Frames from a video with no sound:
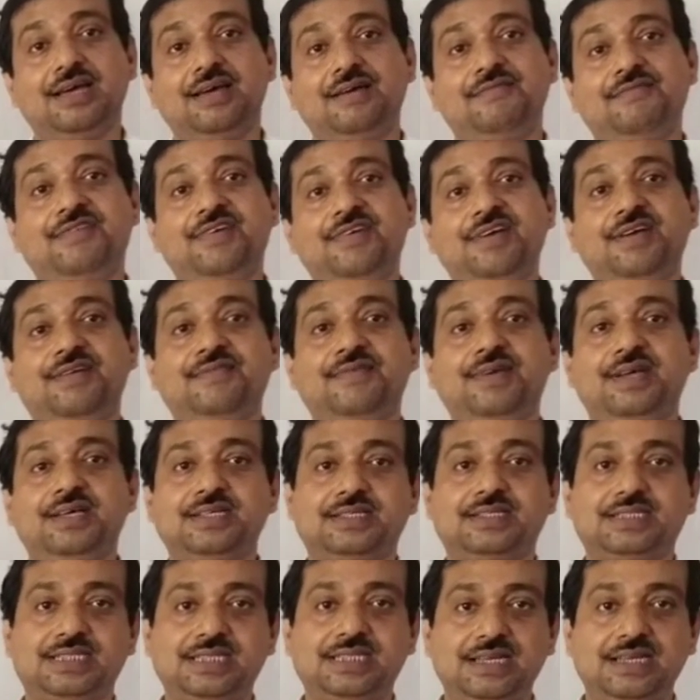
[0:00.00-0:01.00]
Faye
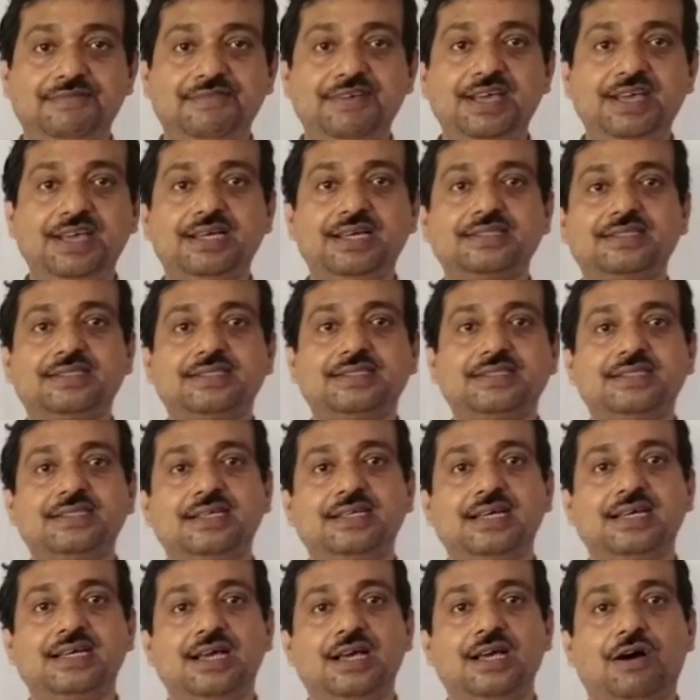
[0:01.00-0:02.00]
Silvius,
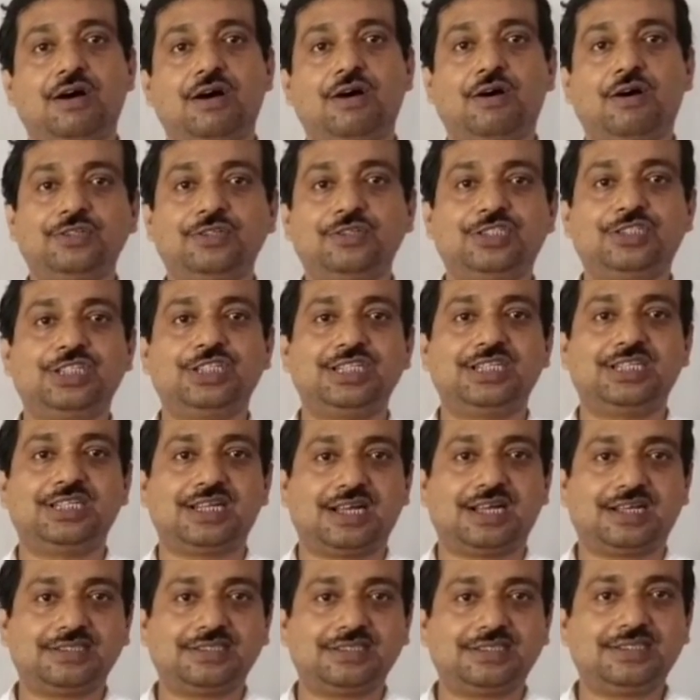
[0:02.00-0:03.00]
Audrey
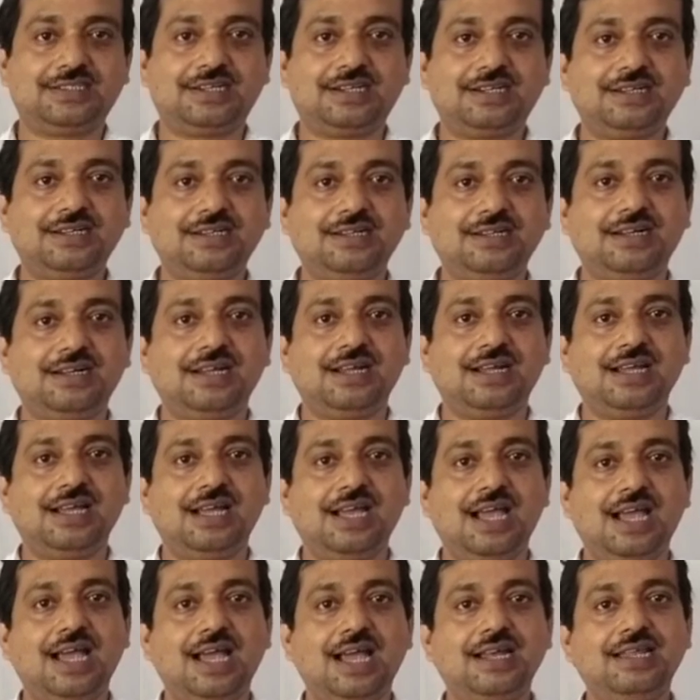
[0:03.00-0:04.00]
Touchstone,
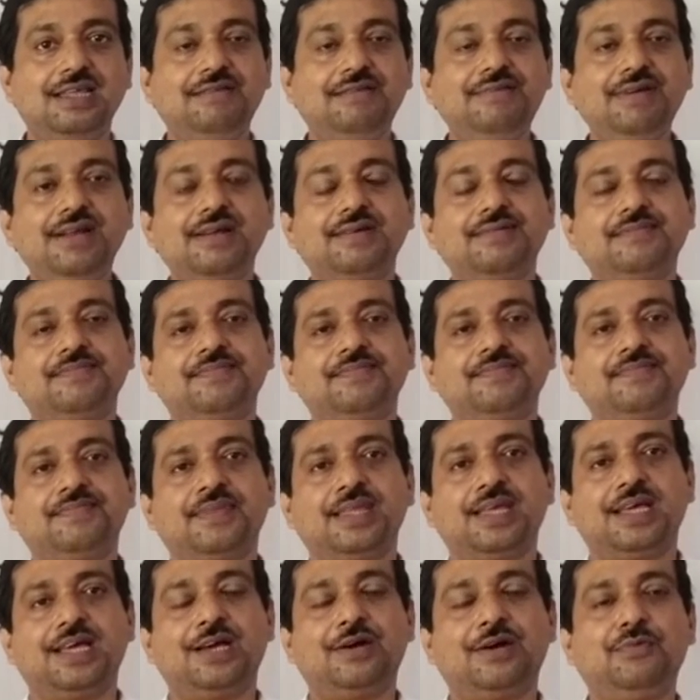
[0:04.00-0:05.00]
and even
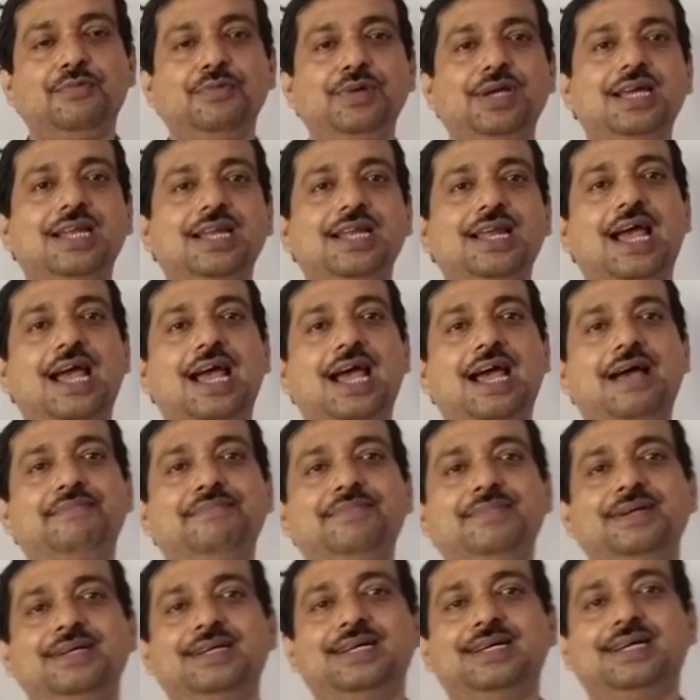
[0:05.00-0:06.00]
uh, we can have
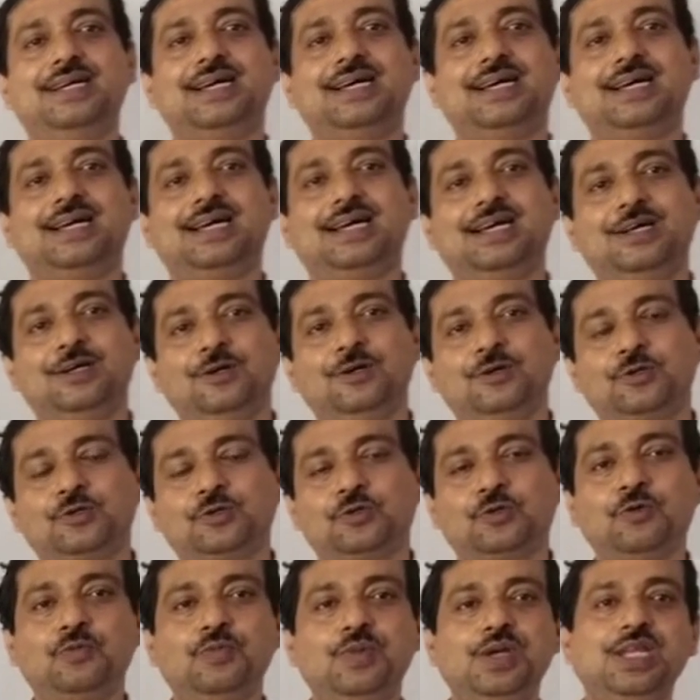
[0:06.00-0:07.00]
uh,
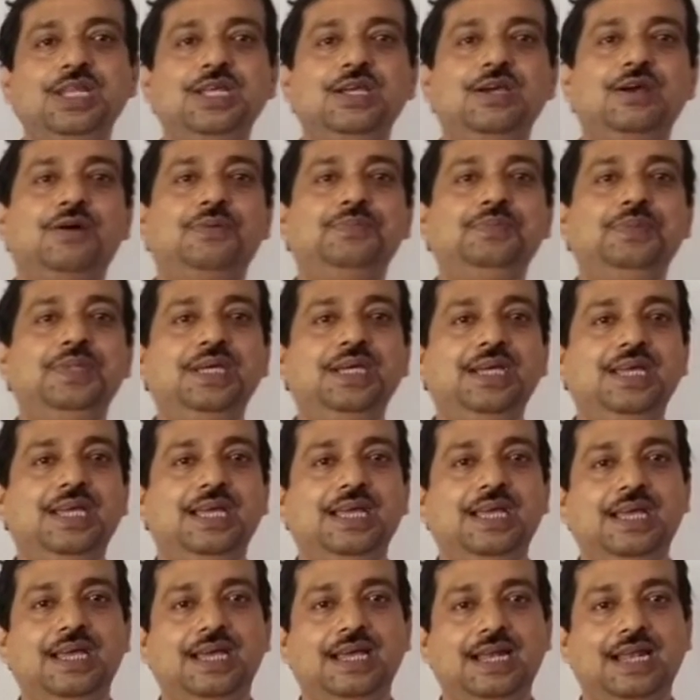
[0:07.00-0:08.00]
so many of the
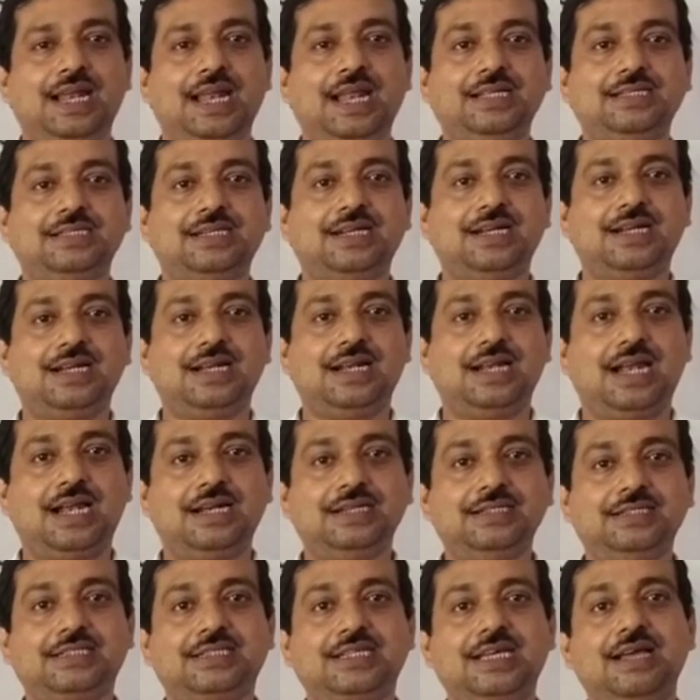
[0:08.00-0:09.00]
natural
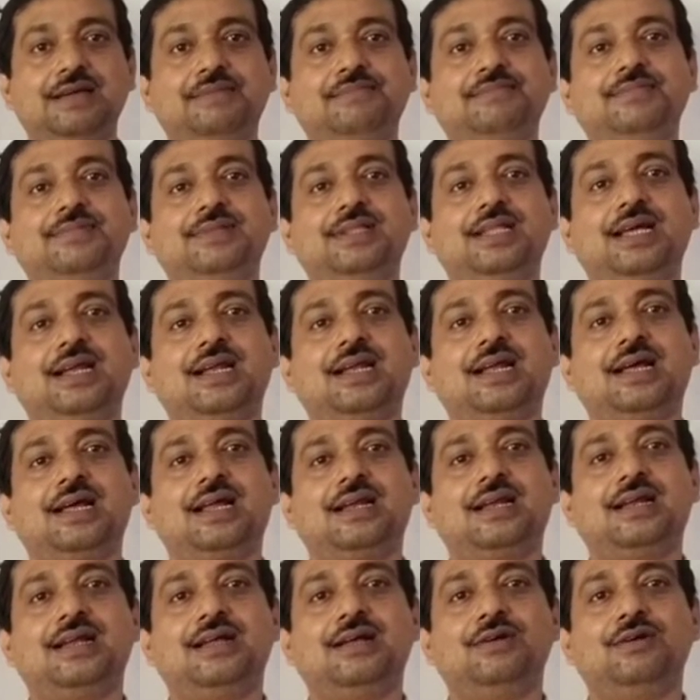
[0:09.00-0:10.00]
landscape that
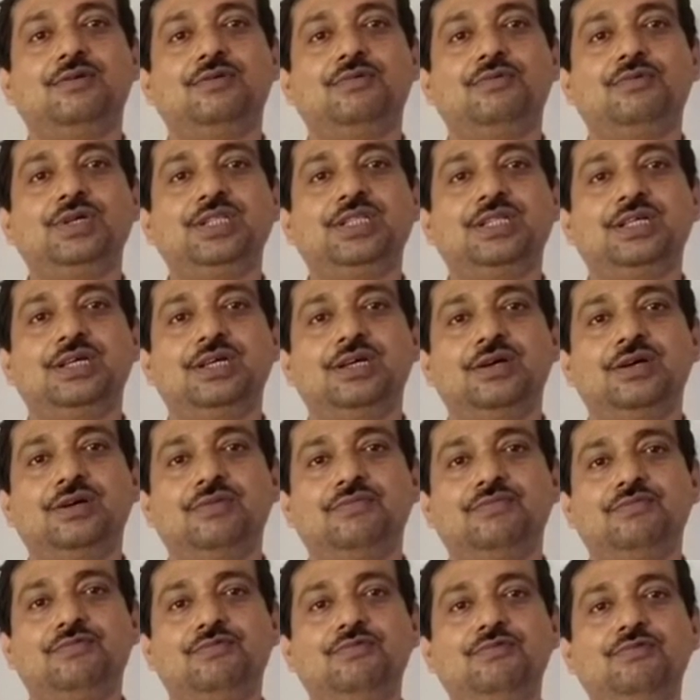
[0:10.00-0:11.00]
are with
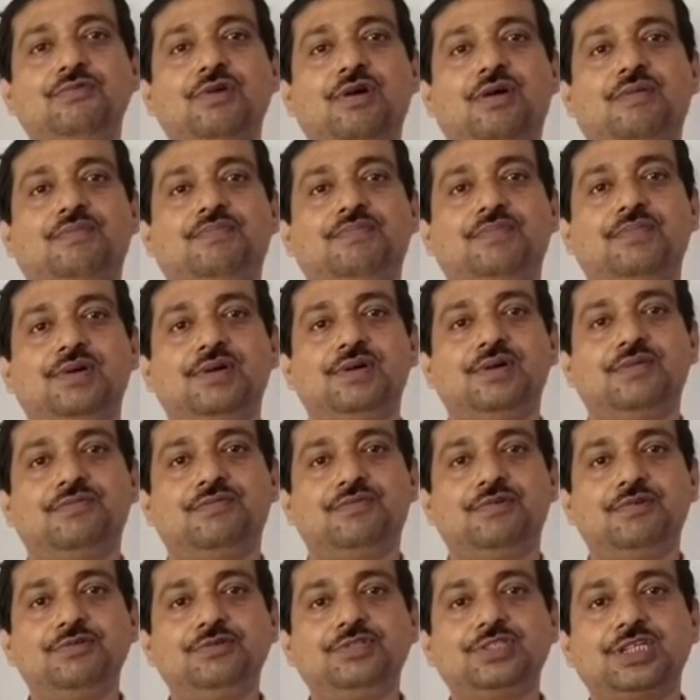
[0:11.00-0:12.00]
full of
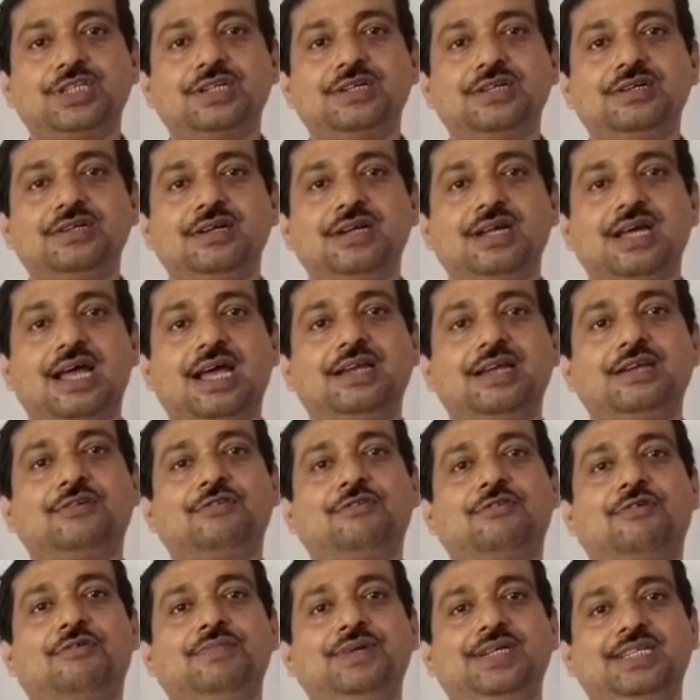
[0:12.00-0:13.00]
friction and
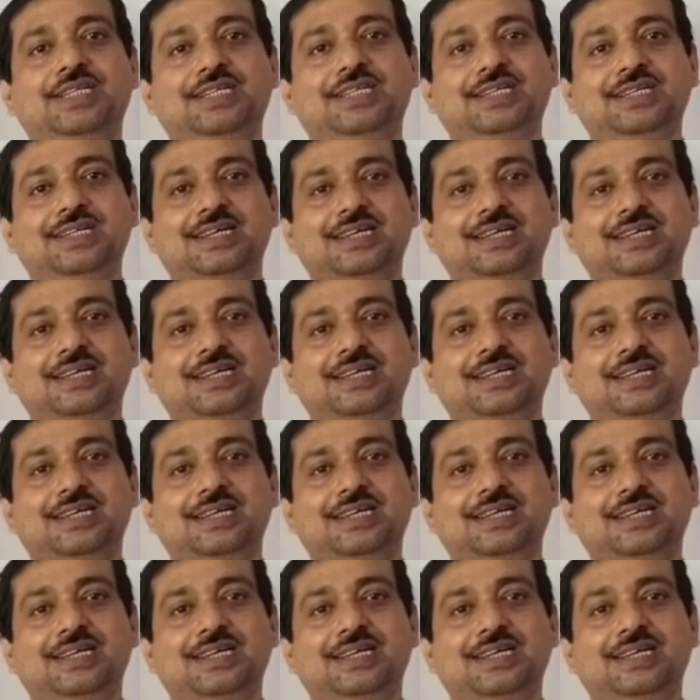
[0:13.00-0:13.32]
comedy